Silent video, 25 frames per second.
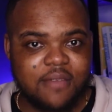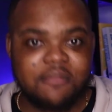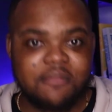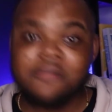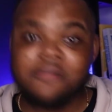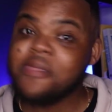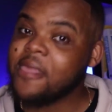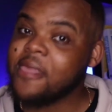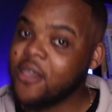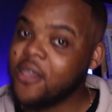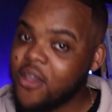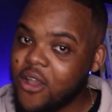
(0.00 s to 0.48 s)

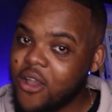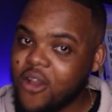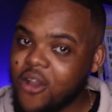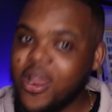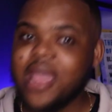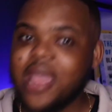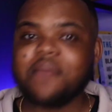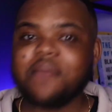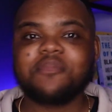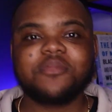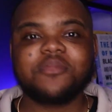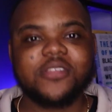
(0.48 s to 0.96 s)
All
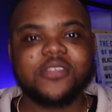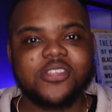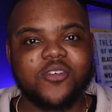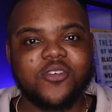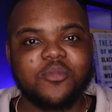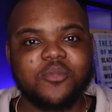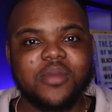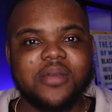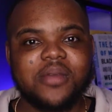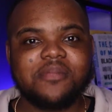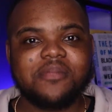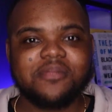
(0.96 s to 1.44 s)
right, that's it
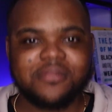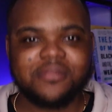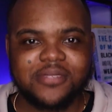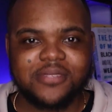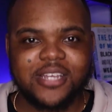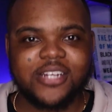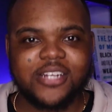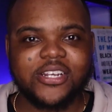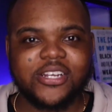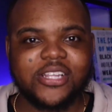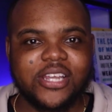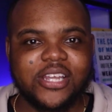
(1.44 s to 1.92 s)
for me.
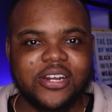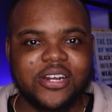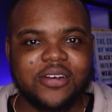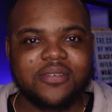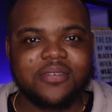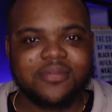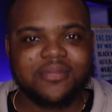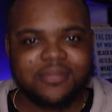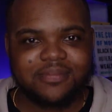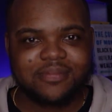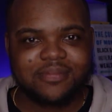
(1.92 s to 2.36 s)
Talk to you later.